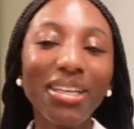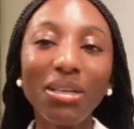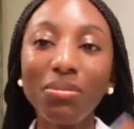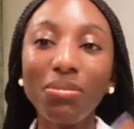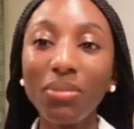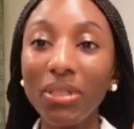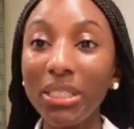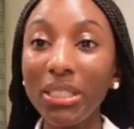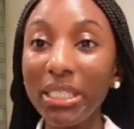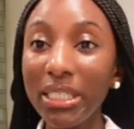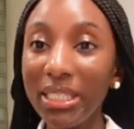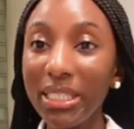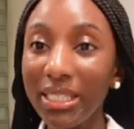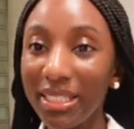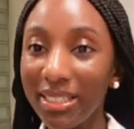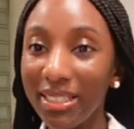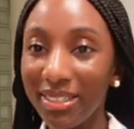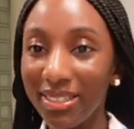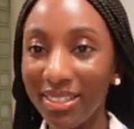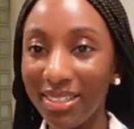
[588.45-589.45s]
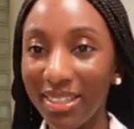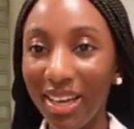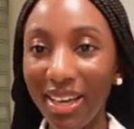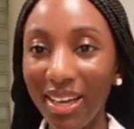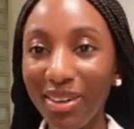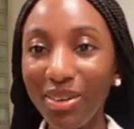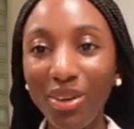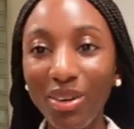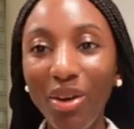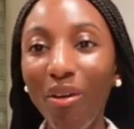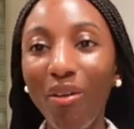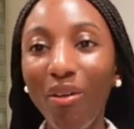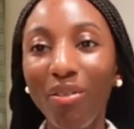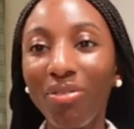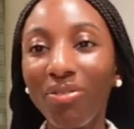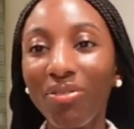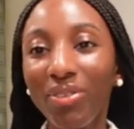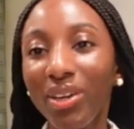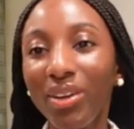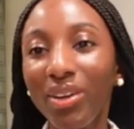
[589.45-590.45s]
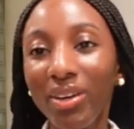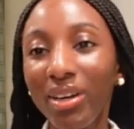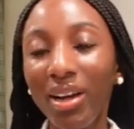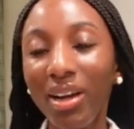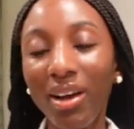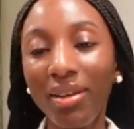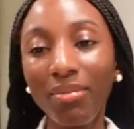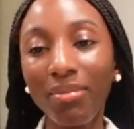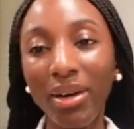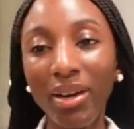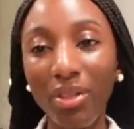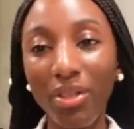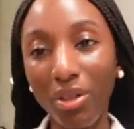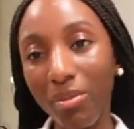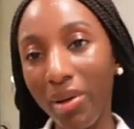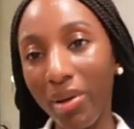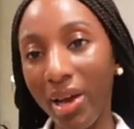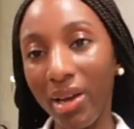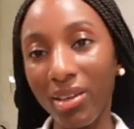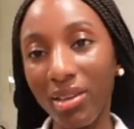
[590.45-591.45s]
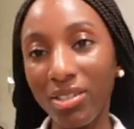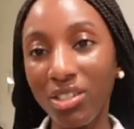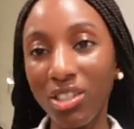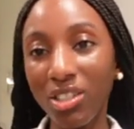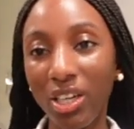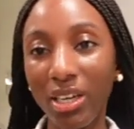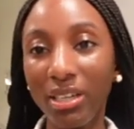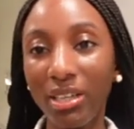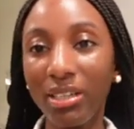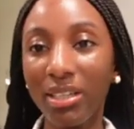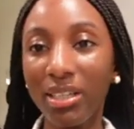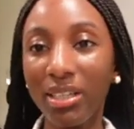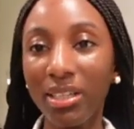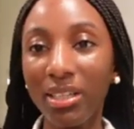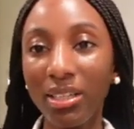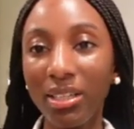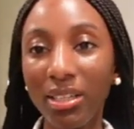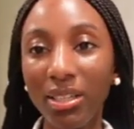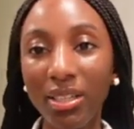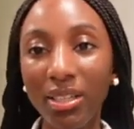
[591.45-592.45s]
please, I don't know, figure it out. My other bag is checked in.